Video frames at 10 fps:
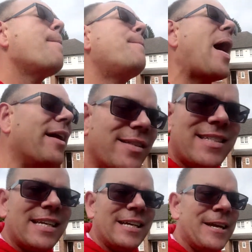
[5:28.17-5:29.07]

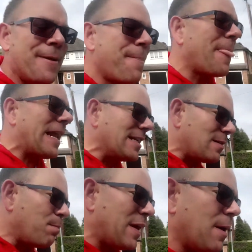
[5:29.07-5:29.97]
But, and it's a
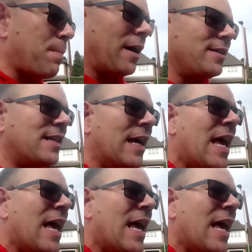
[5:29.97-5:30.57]
big but,